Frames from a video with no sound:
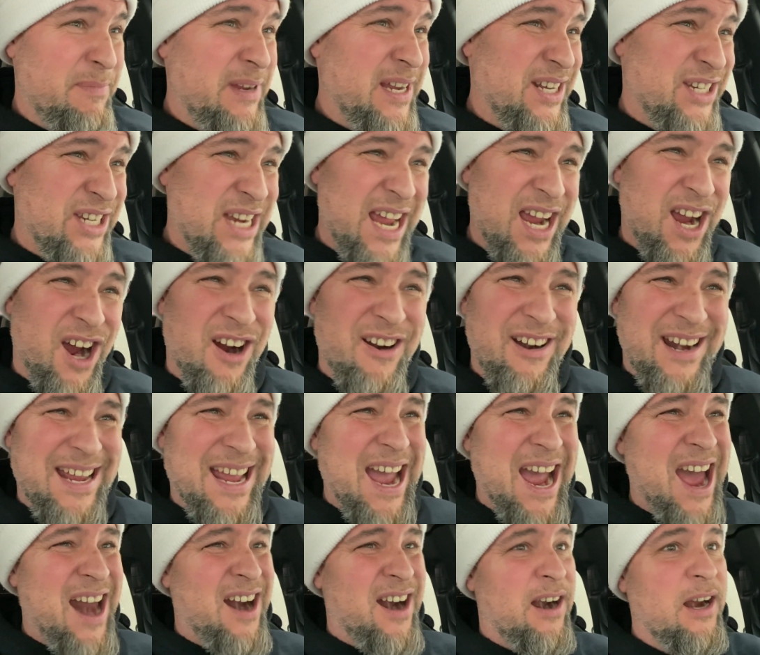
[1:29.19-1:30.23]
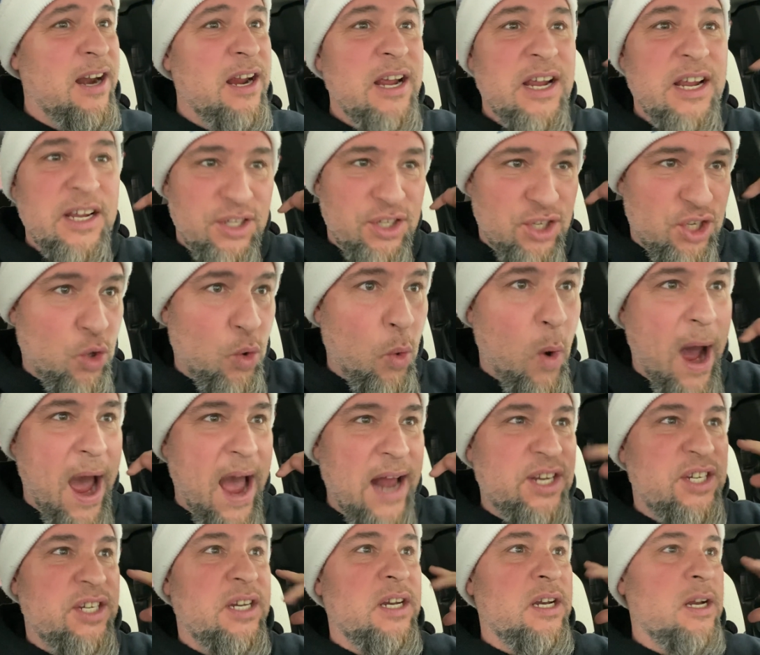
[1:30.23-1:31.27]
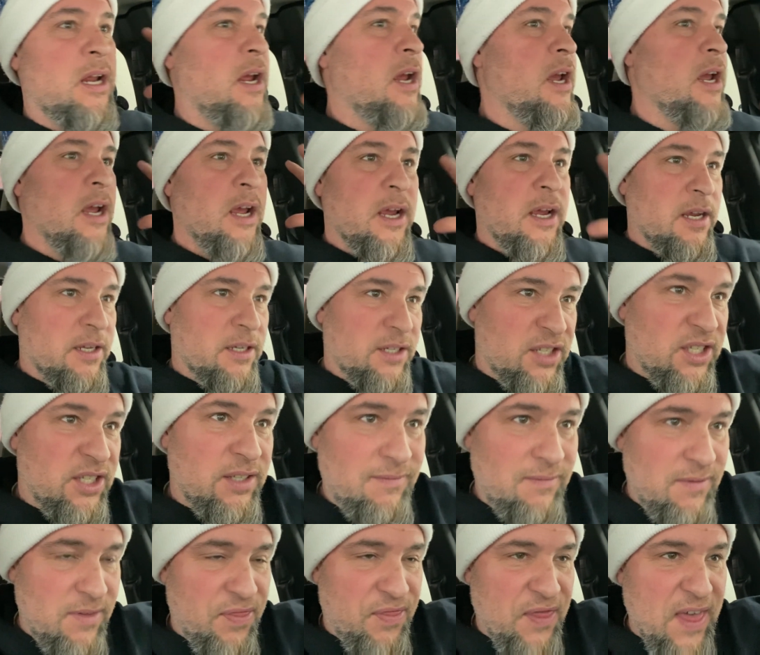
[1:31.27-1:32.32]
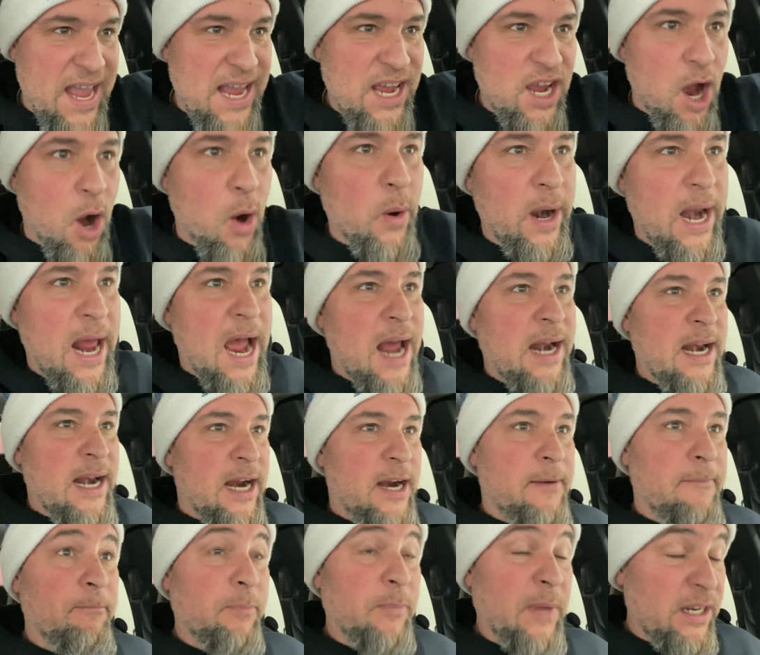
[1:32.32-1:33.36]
Me and Jake already got our squatch thing going on there.